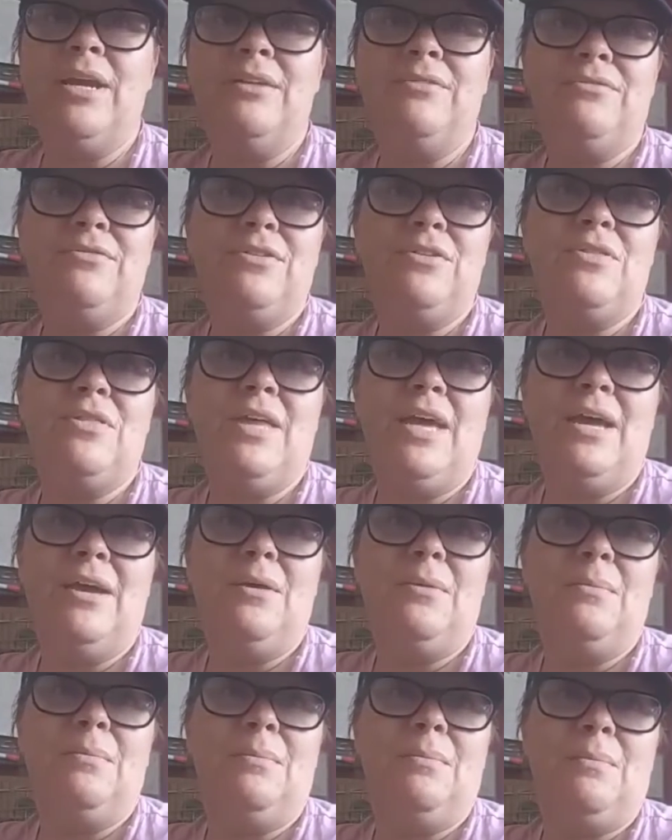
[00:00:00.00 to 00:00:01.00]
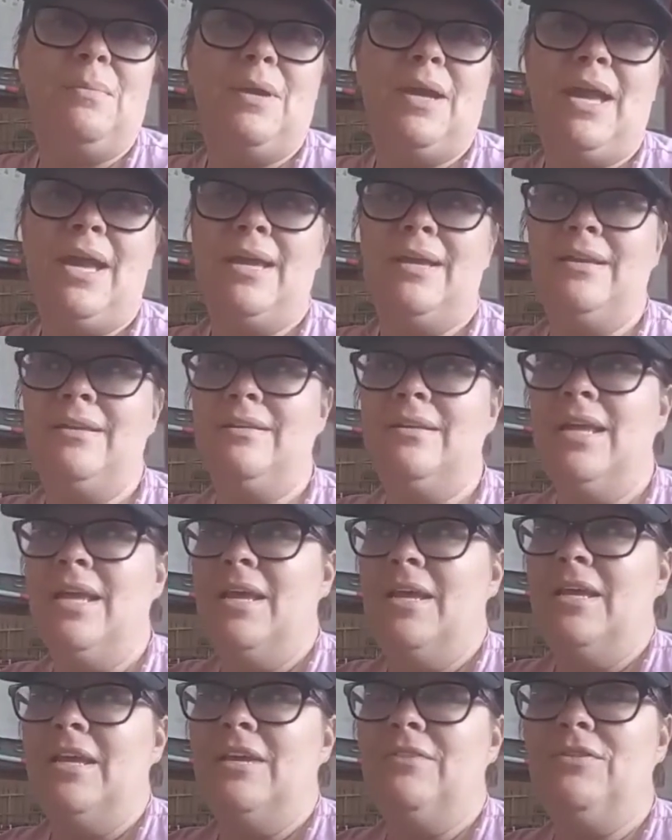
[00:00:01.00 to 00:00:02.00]
for them, and
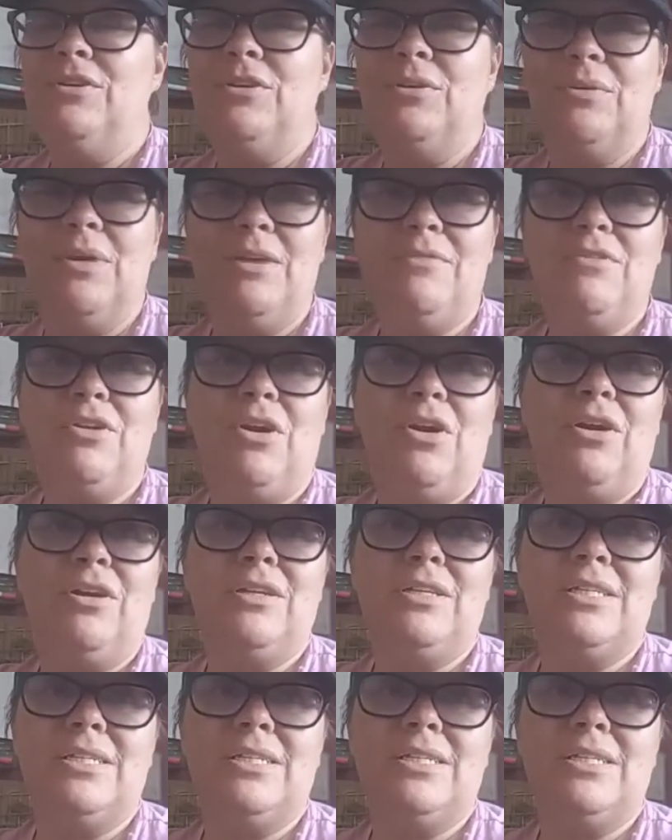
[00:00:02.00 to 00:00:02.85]
if you don't have the heart